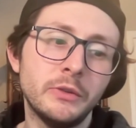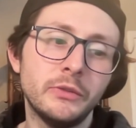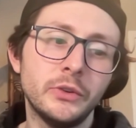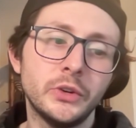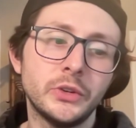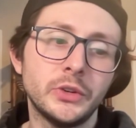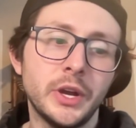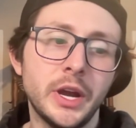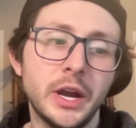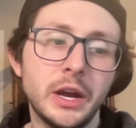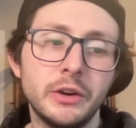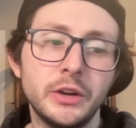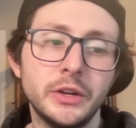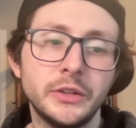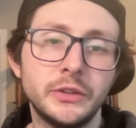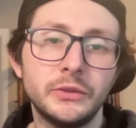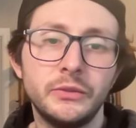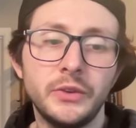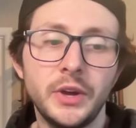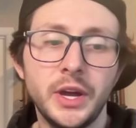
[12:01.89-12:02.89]
versus
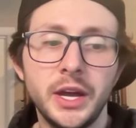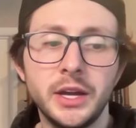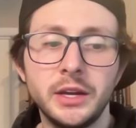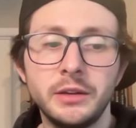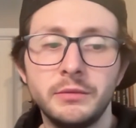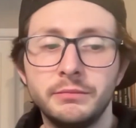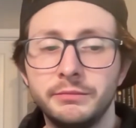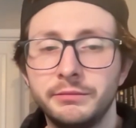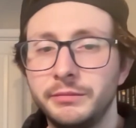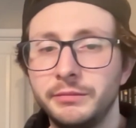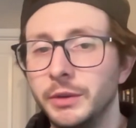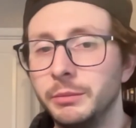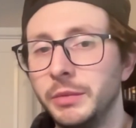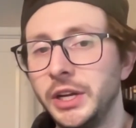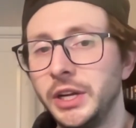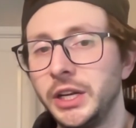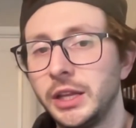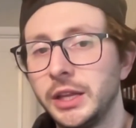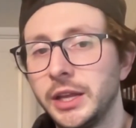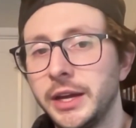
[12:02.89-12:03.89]
Harris fight, the
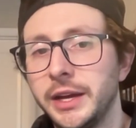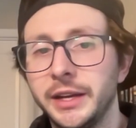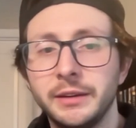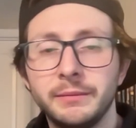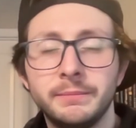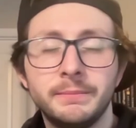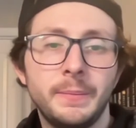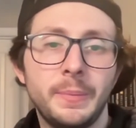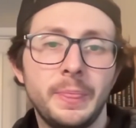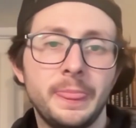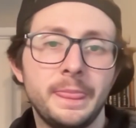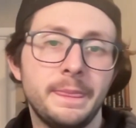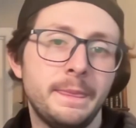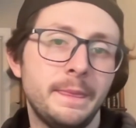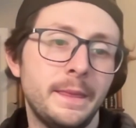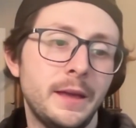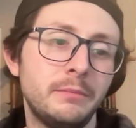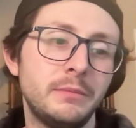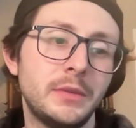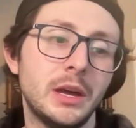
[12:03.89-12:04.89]
money line.
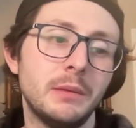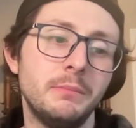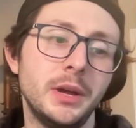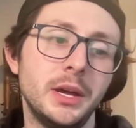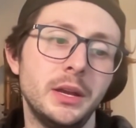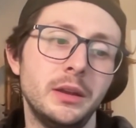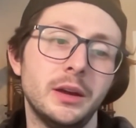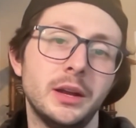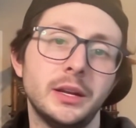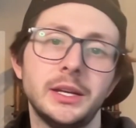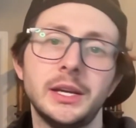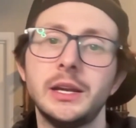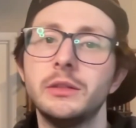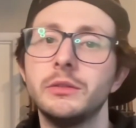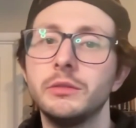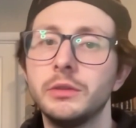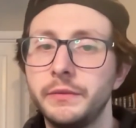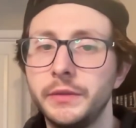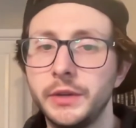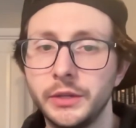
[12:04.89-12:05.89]
I'm not betting on
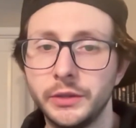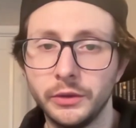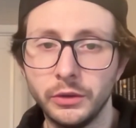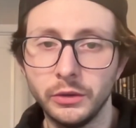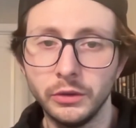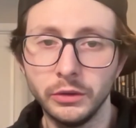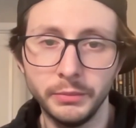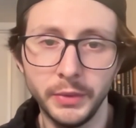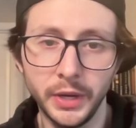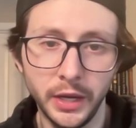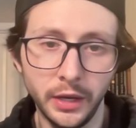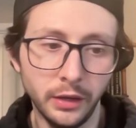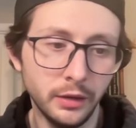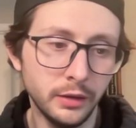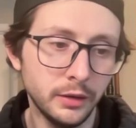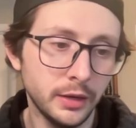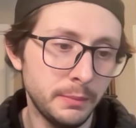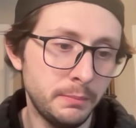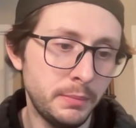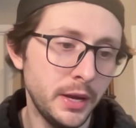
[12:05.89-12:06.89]
either of these old men.
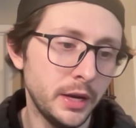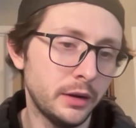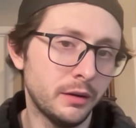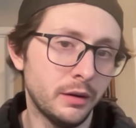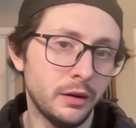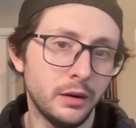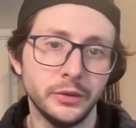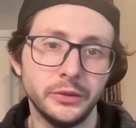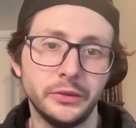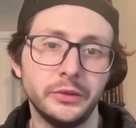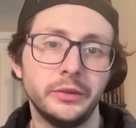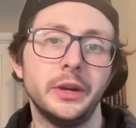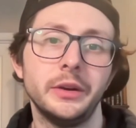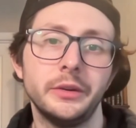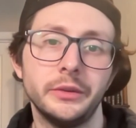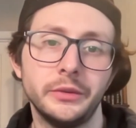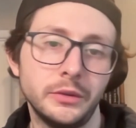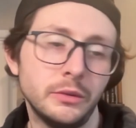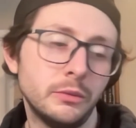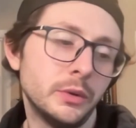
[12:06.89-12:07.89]
I picked Carlston
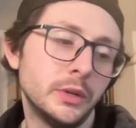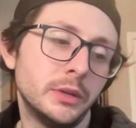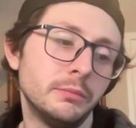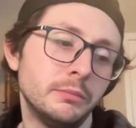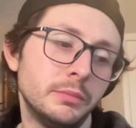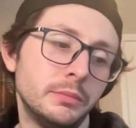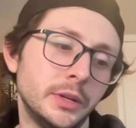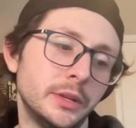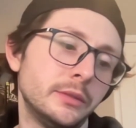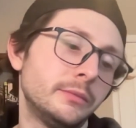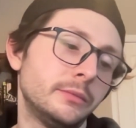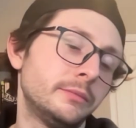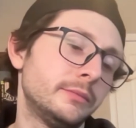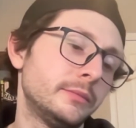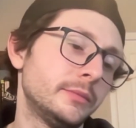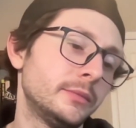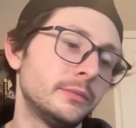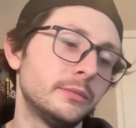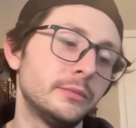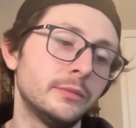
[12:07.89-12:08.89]
Harris to win, but
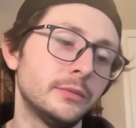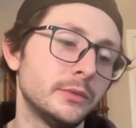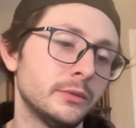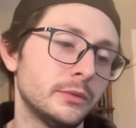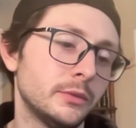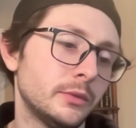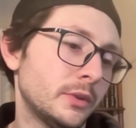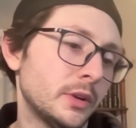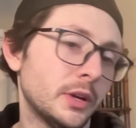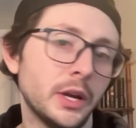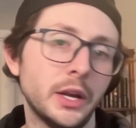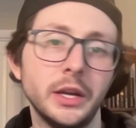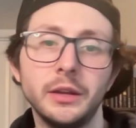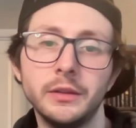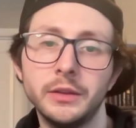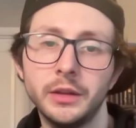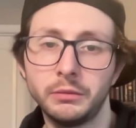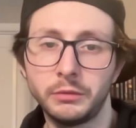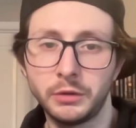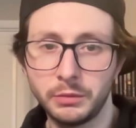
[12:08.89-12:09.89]
fuck, any
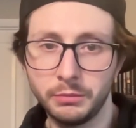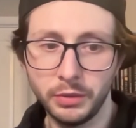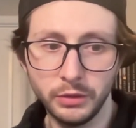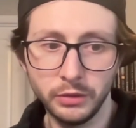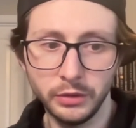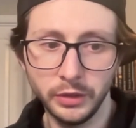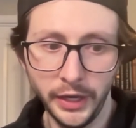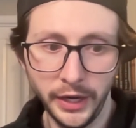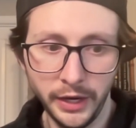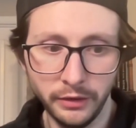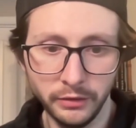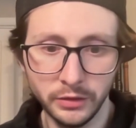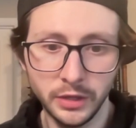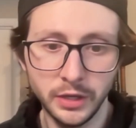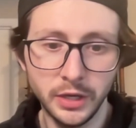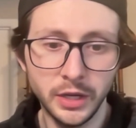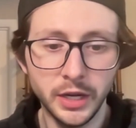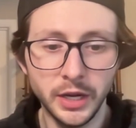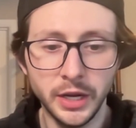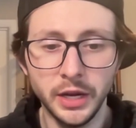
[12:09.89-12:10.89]
of them could pull it out.
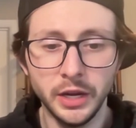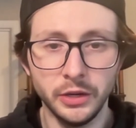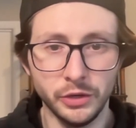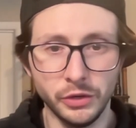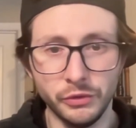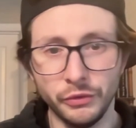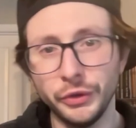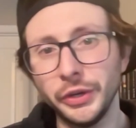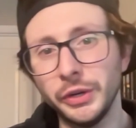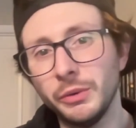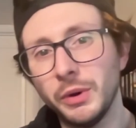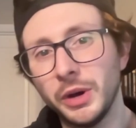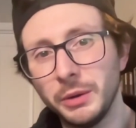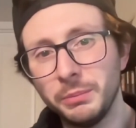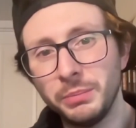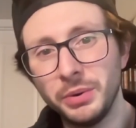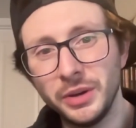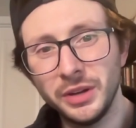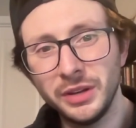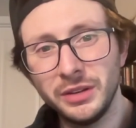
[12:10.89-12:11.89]
You really want
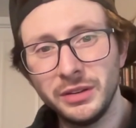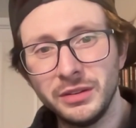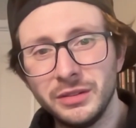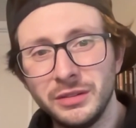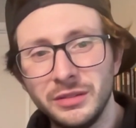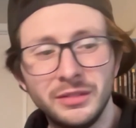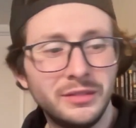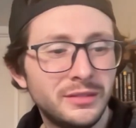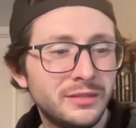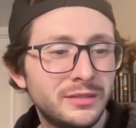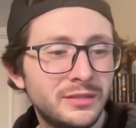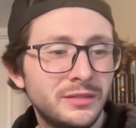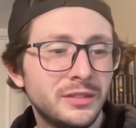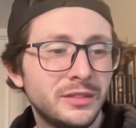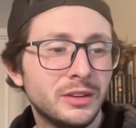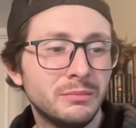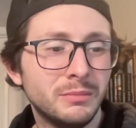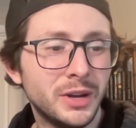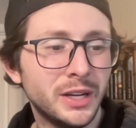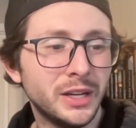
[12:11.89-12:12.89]
to put
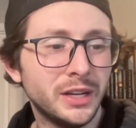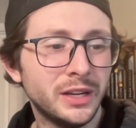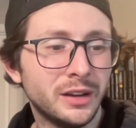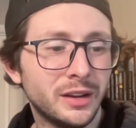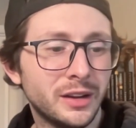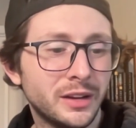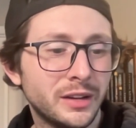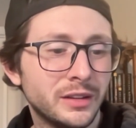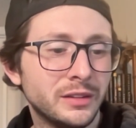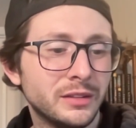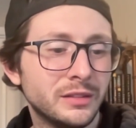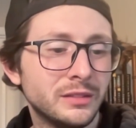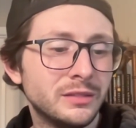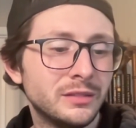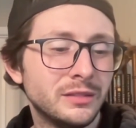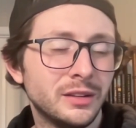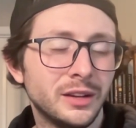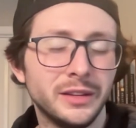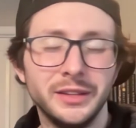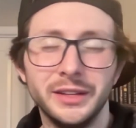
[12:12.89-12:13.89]
your money on
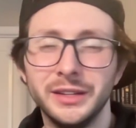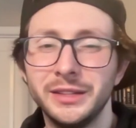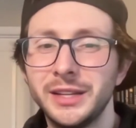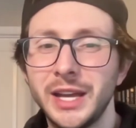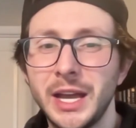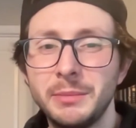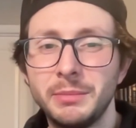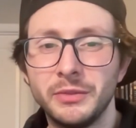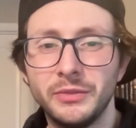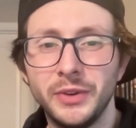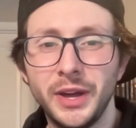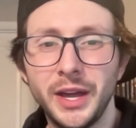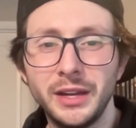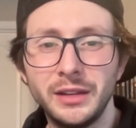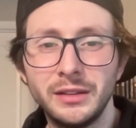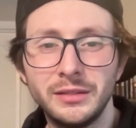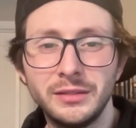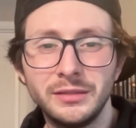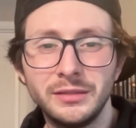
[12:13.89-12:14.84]
this type of fight?